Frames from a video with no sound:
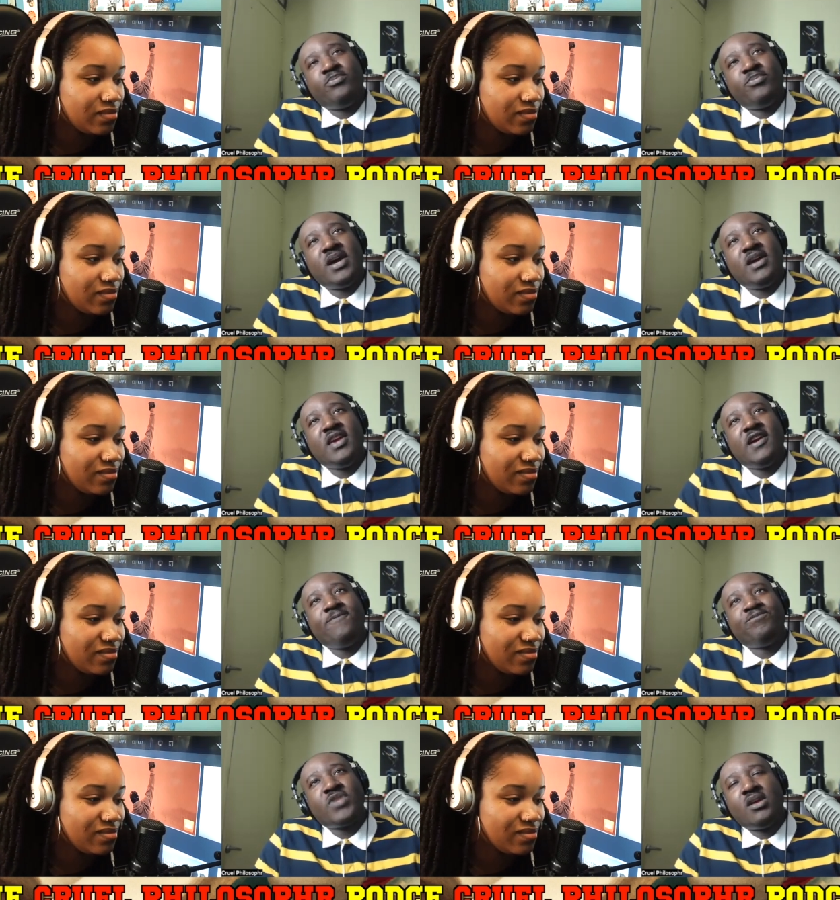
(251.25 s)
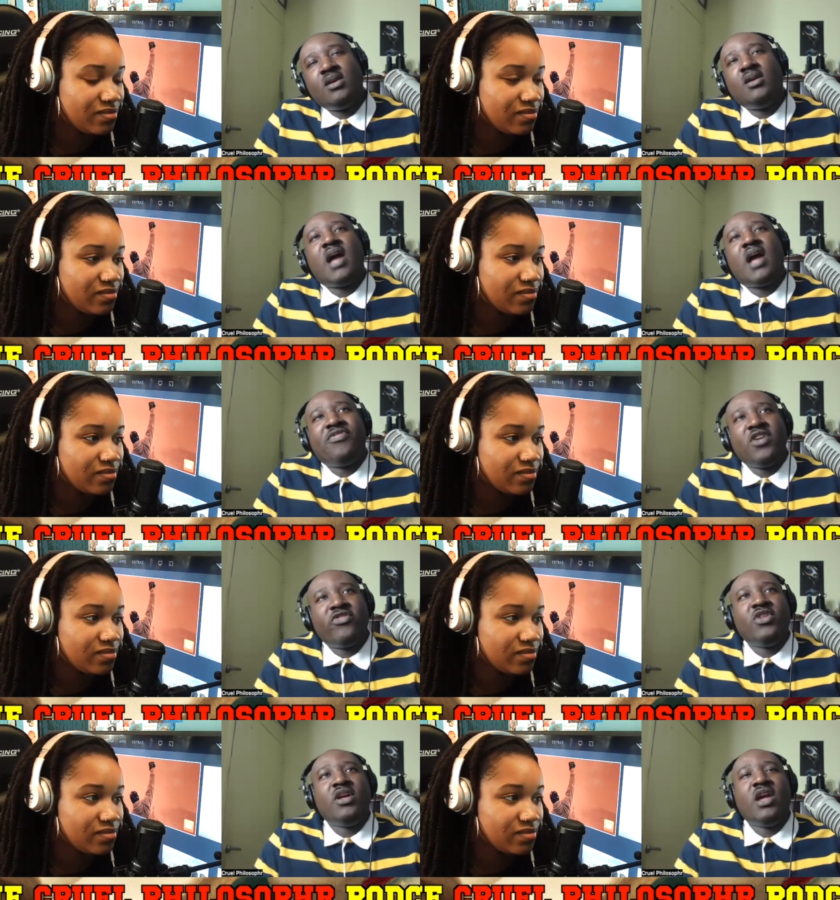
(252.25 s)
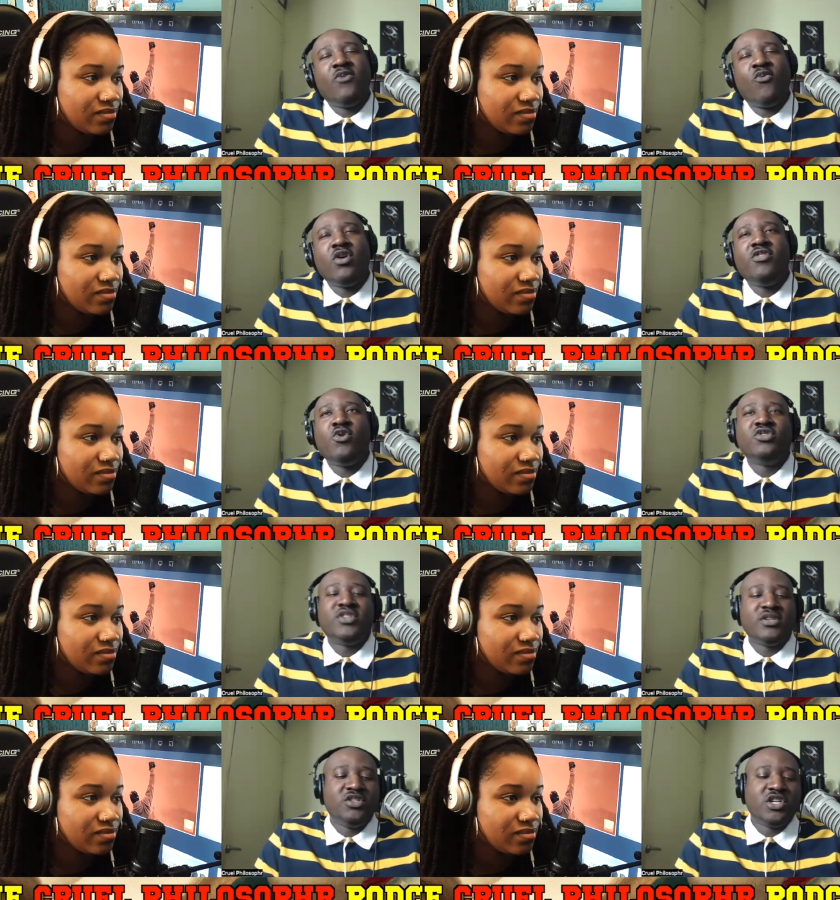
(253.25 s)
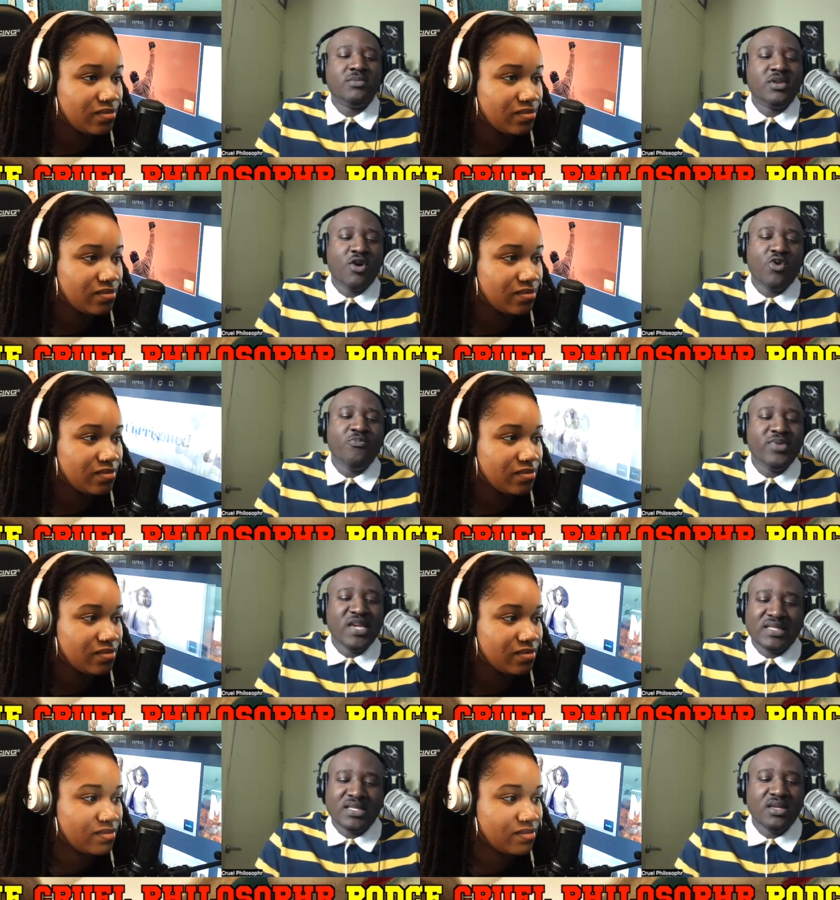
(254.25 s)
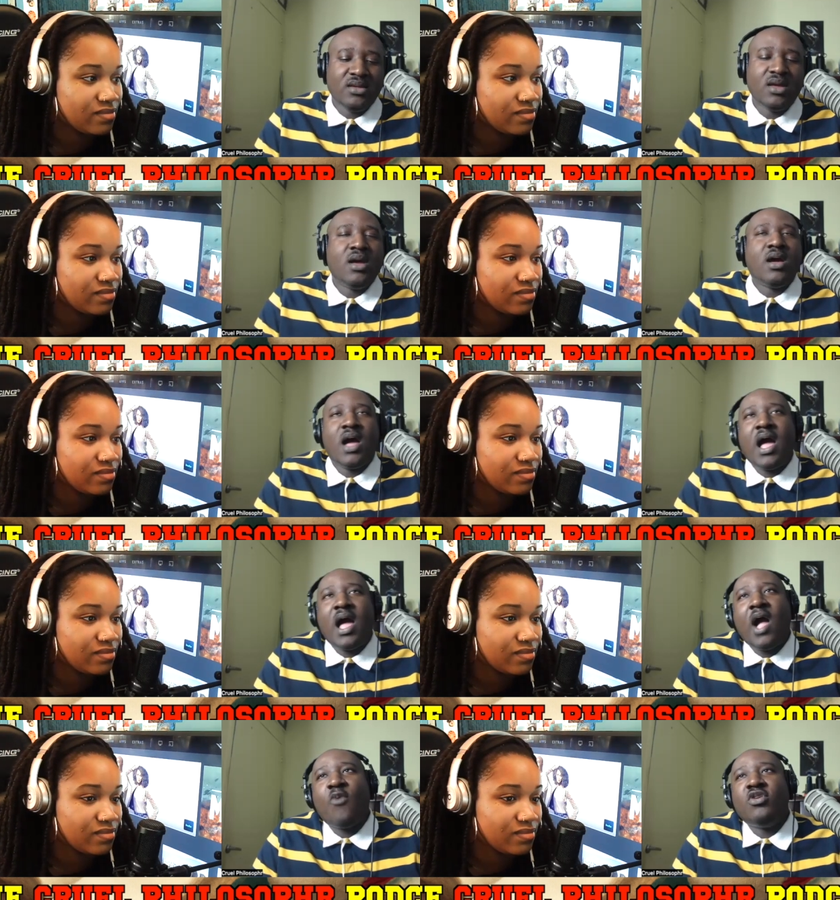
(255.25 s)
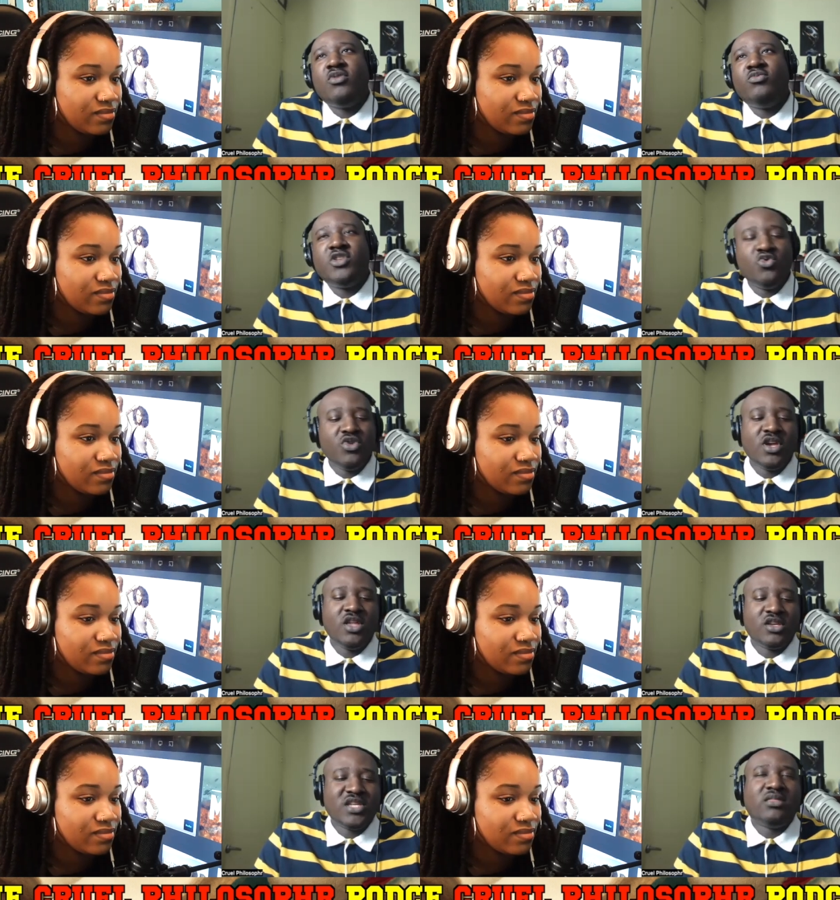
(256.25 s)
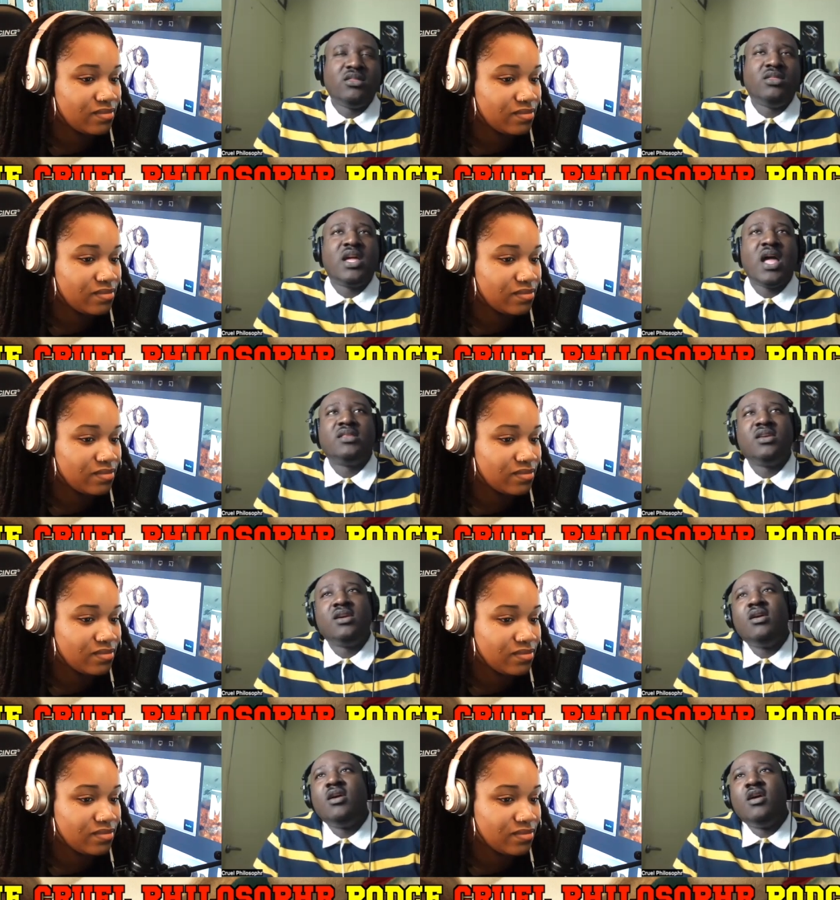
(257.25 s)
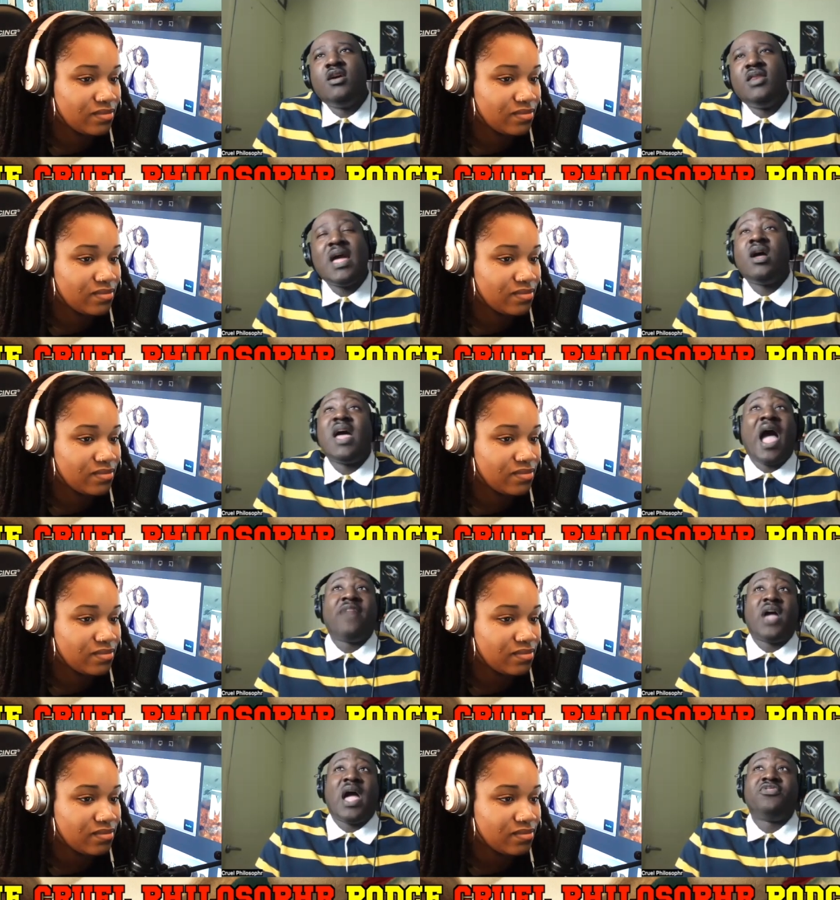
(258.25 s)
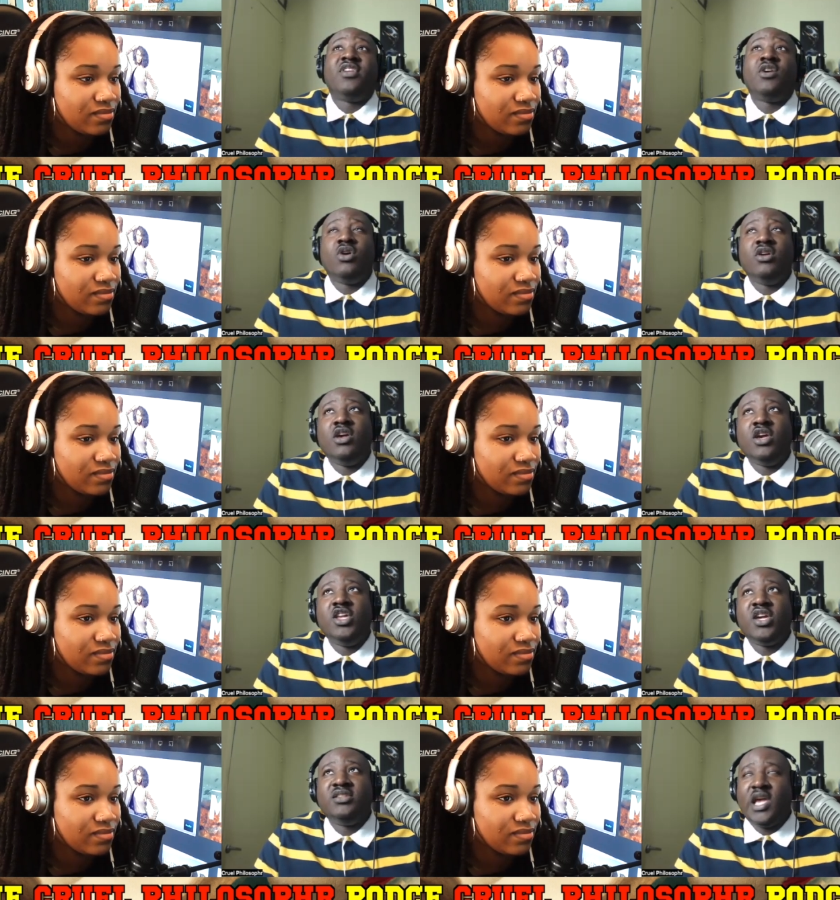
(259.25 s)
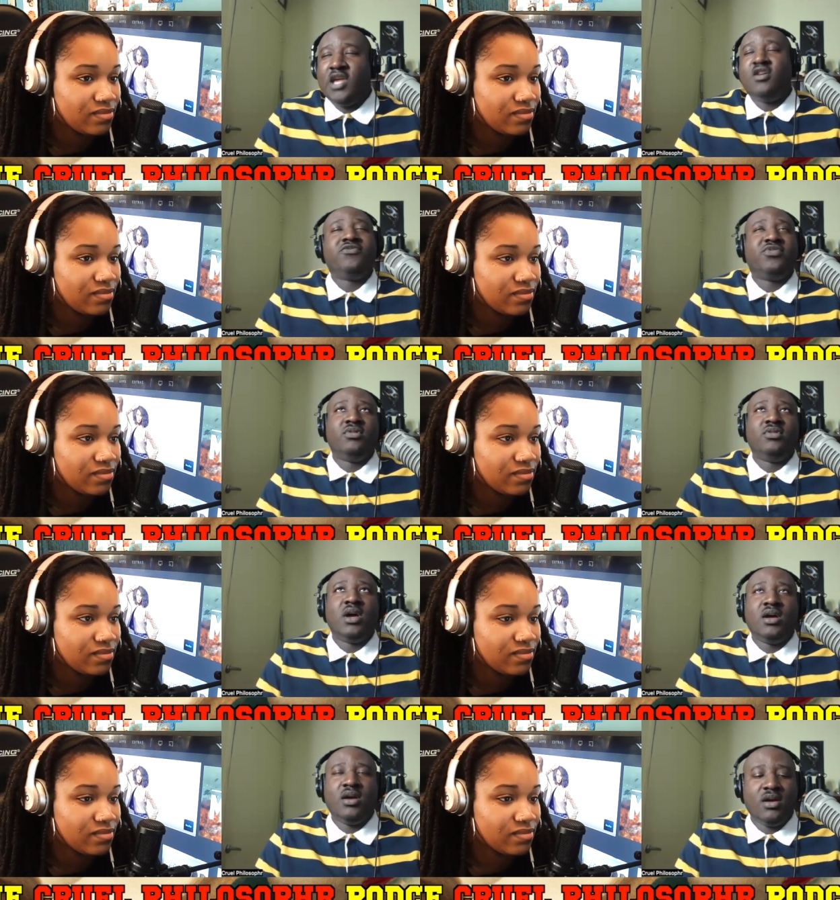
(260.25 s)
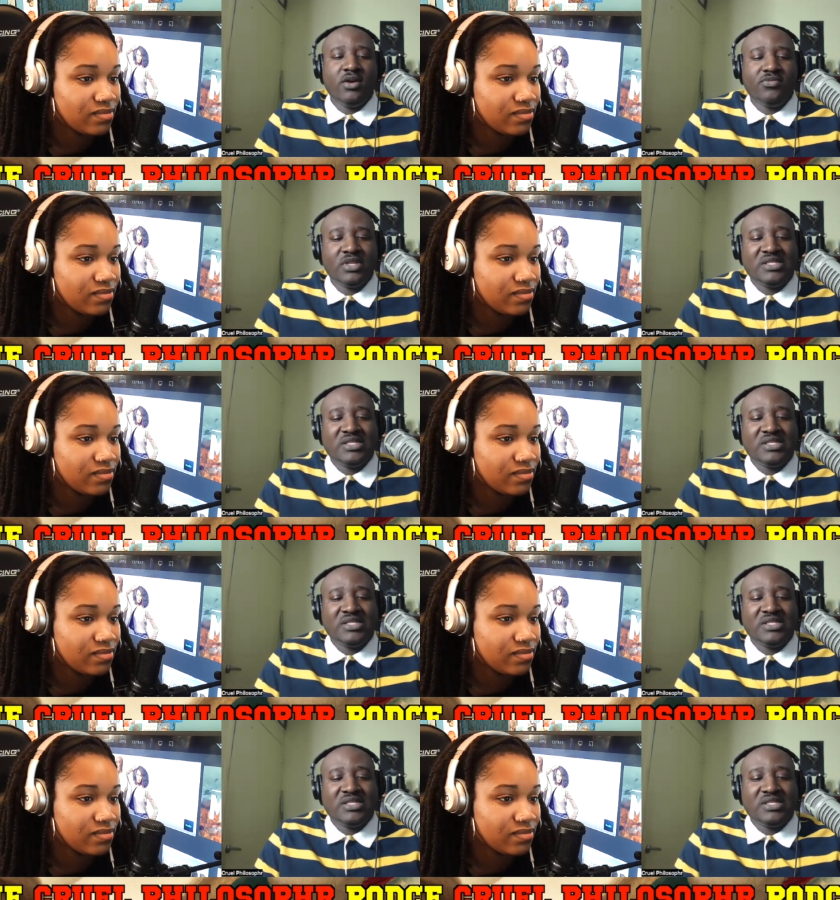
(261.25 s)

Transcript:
Speaker 1: But yeah, I think if one of those gentlemen owned B E T, I would tune in because I think the content. Now, I I think it'll get taken off uh the